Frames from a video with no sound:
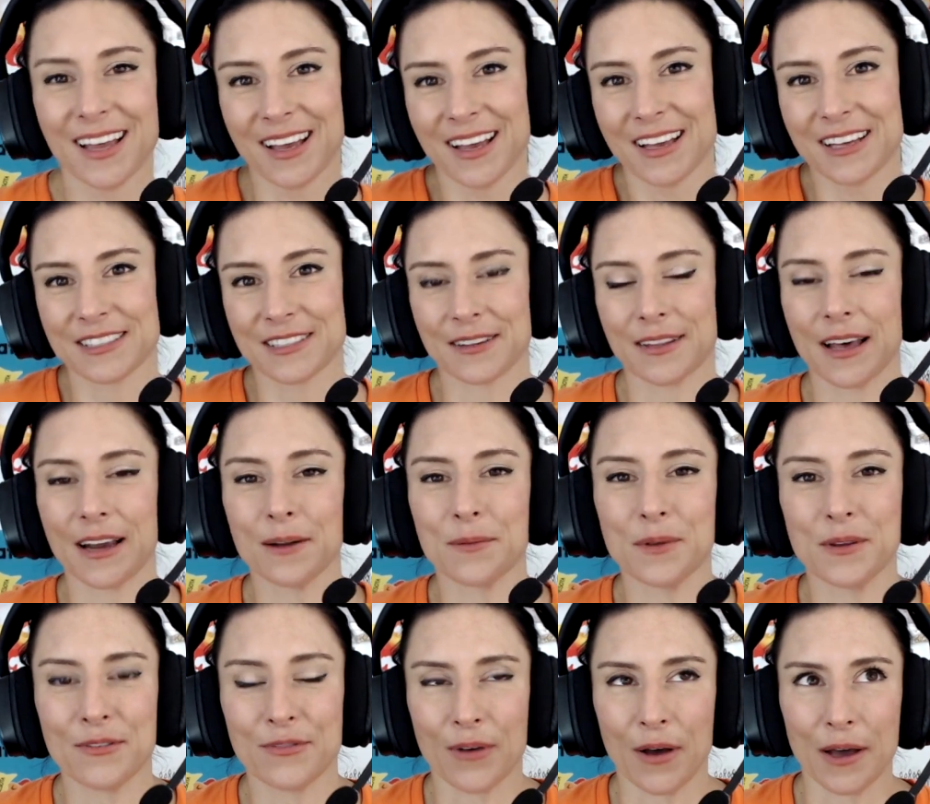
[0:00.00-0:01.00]
So that'll
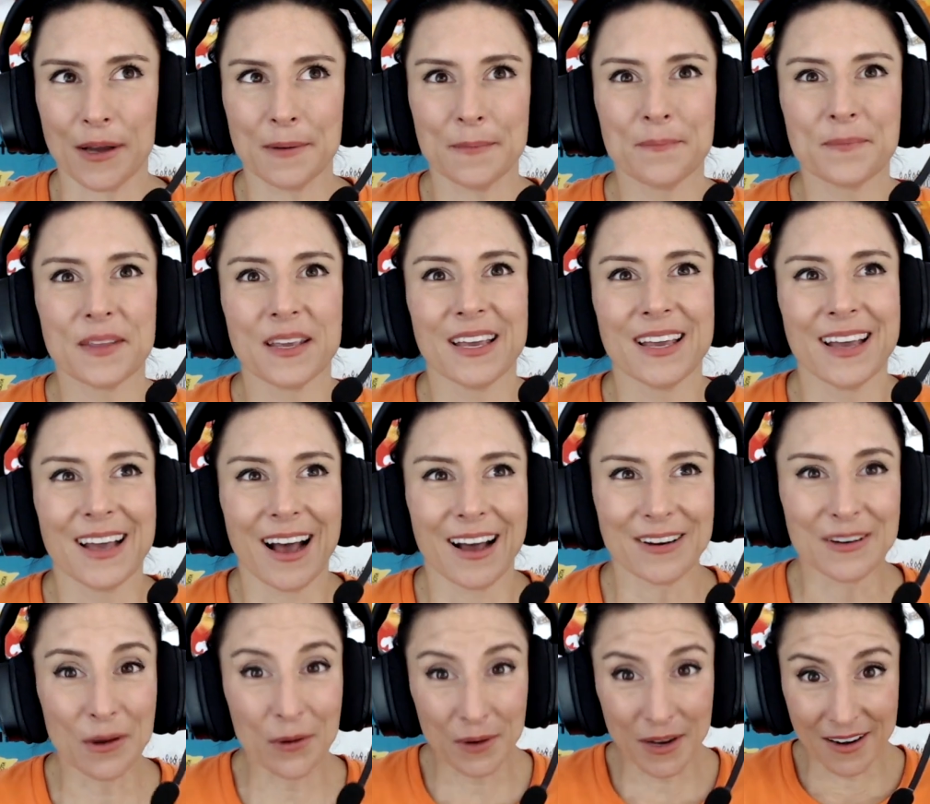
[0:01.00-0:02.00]
be fun.
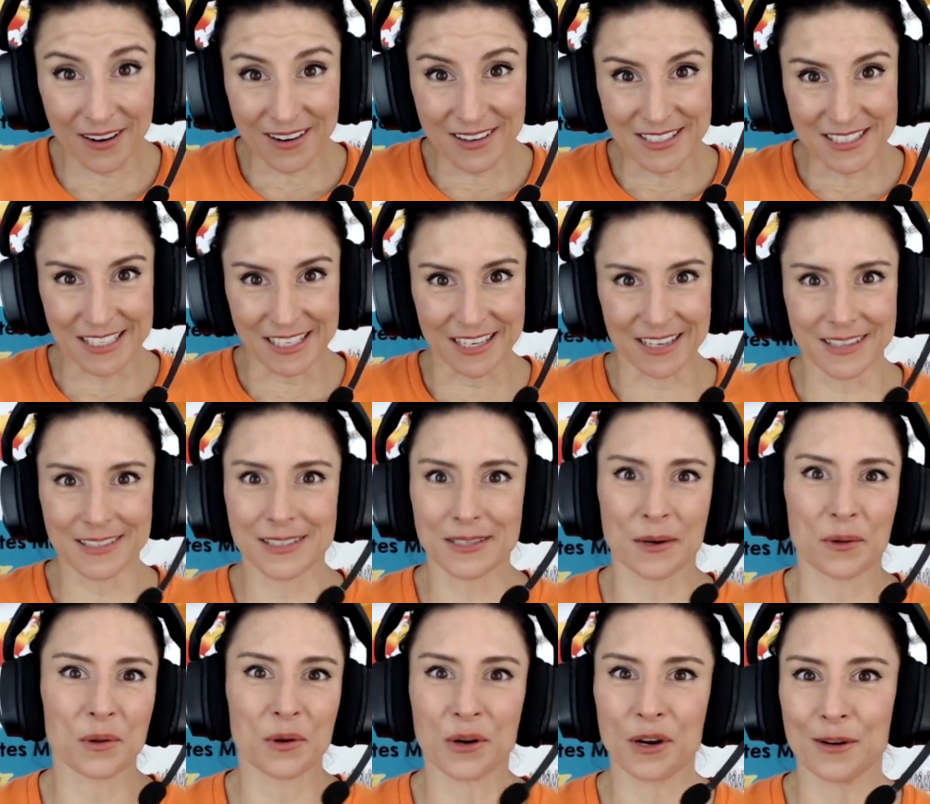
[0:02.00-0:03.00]
No guarantees.
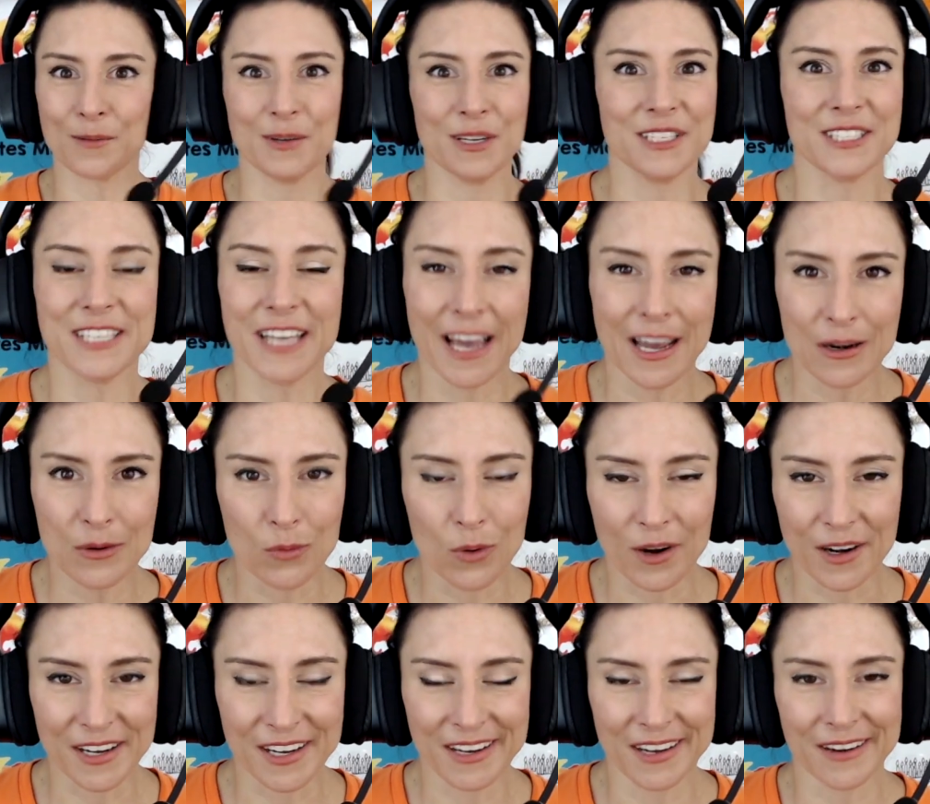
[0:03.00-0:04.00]
There could be 10
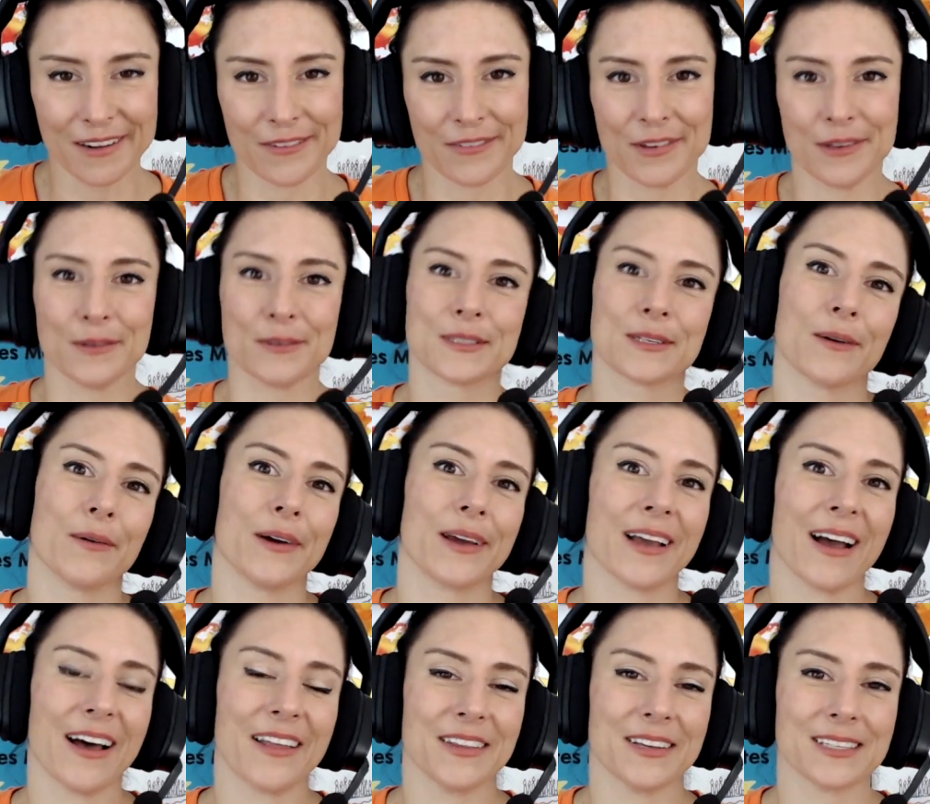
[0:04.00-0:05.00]
working interviews
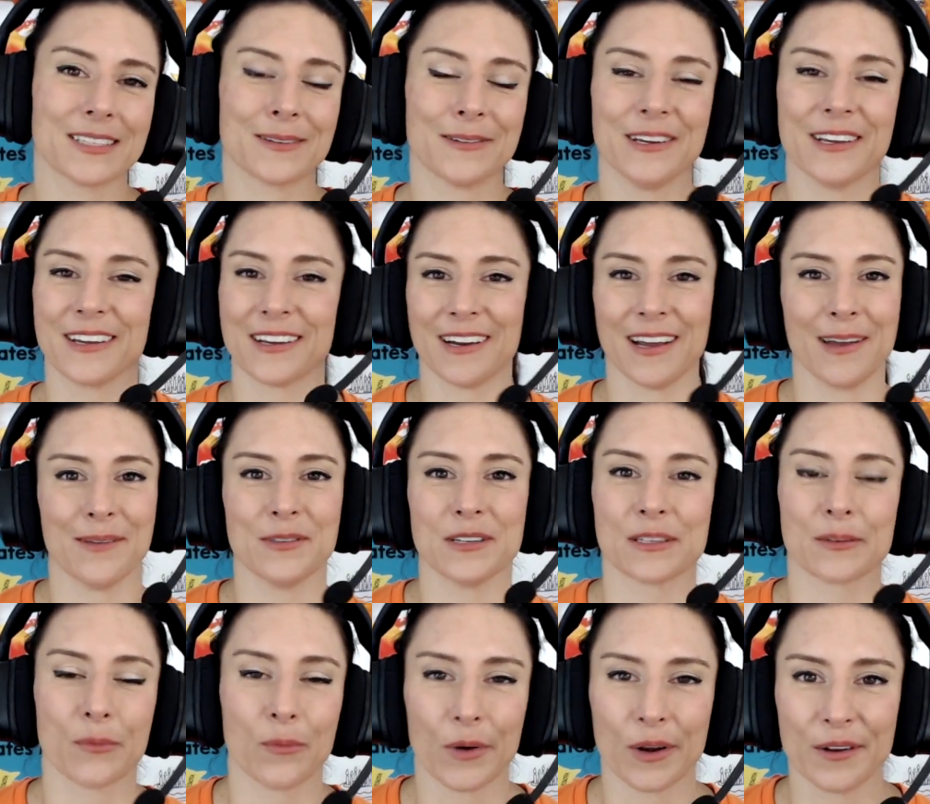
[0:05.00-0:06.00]
going on this week, and I am
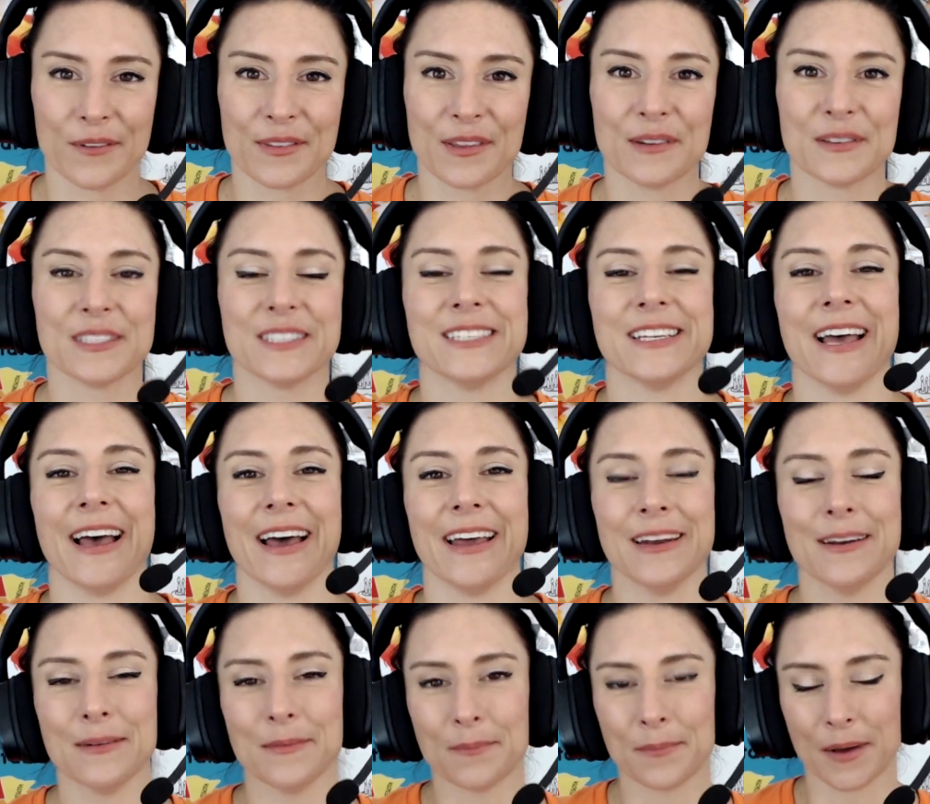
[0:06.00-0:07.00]
just one of those
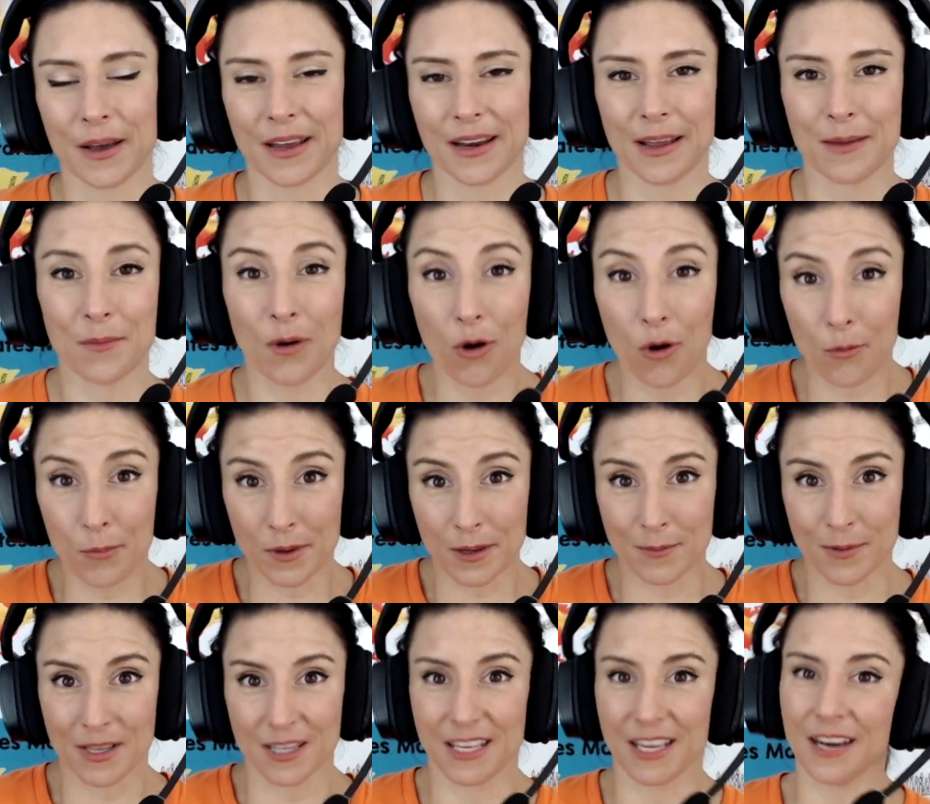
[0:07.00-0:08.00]
10. But I'm hoping
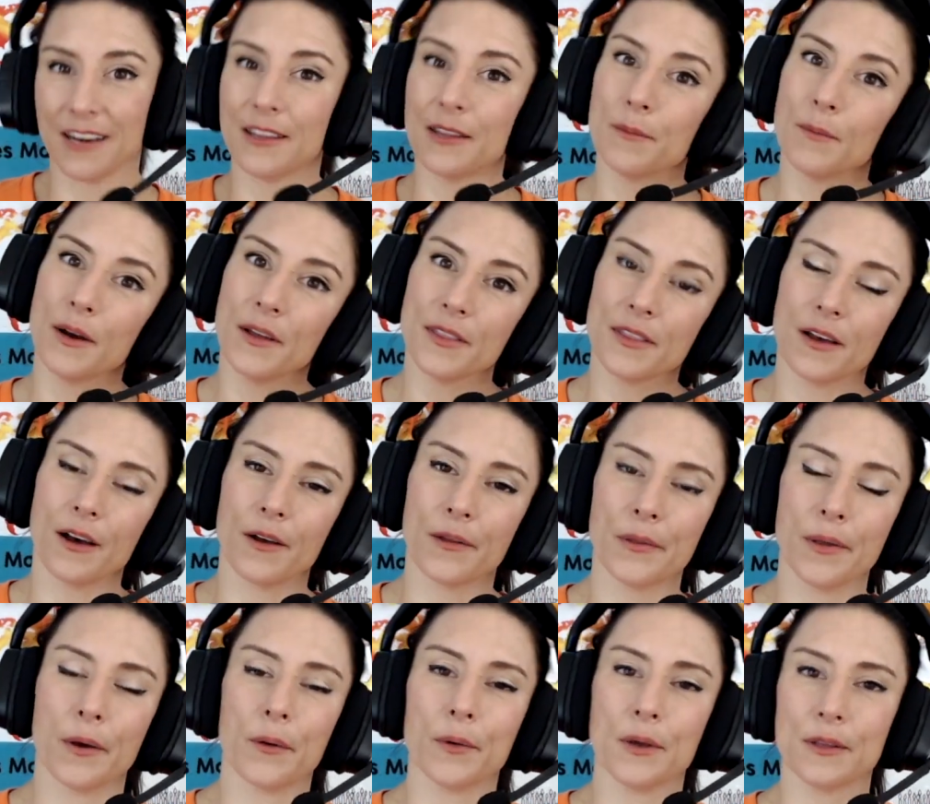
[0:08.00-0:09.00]
by the end of the month, I'll
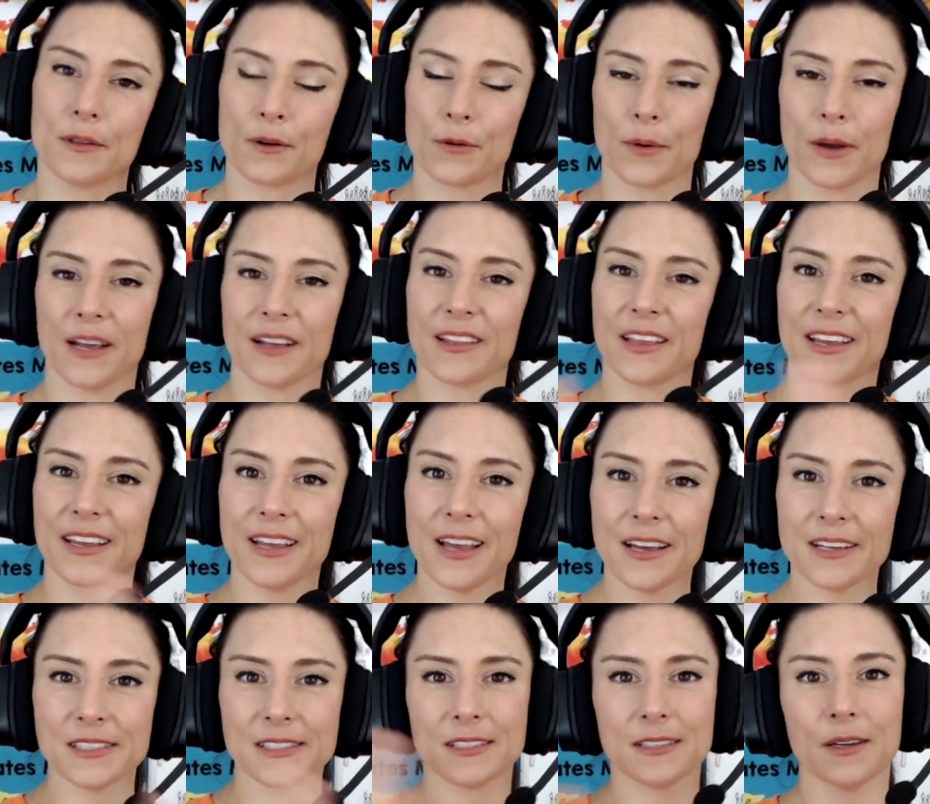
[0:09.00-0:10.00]
know either way. Like,
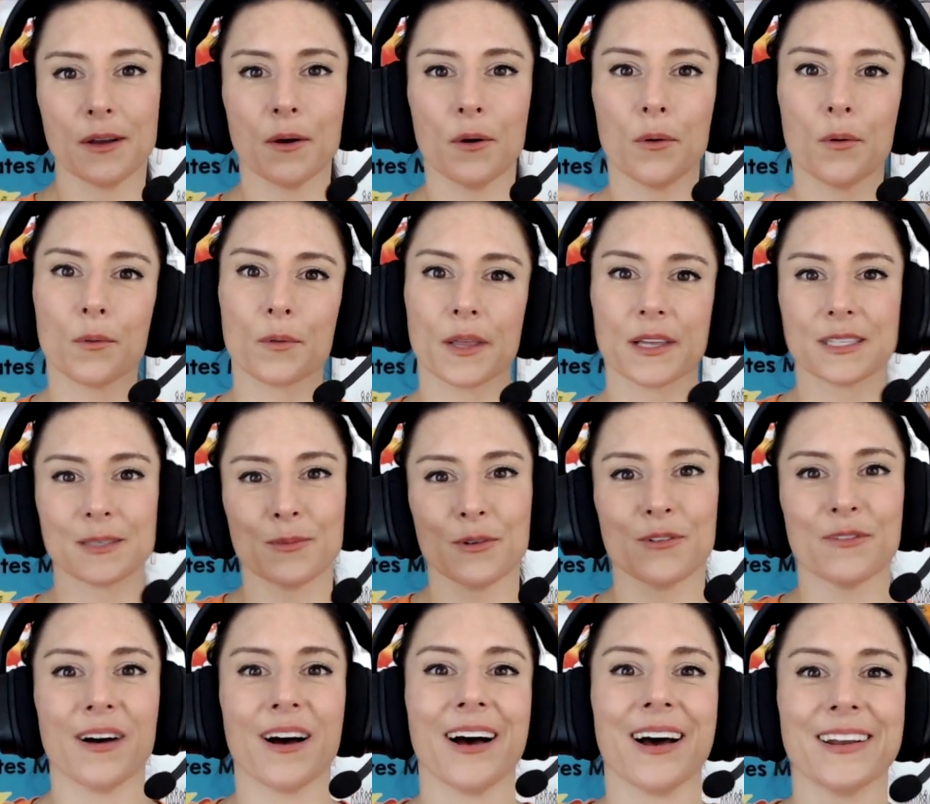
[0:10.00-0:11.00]
yes, no, let's
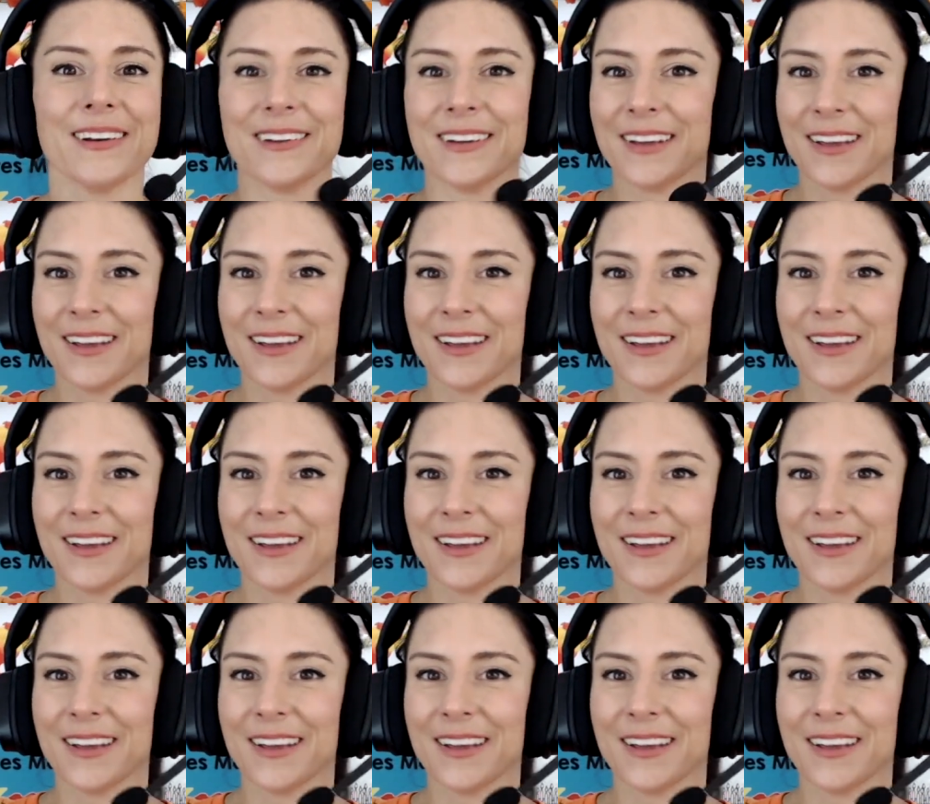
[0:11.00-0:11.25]
move on.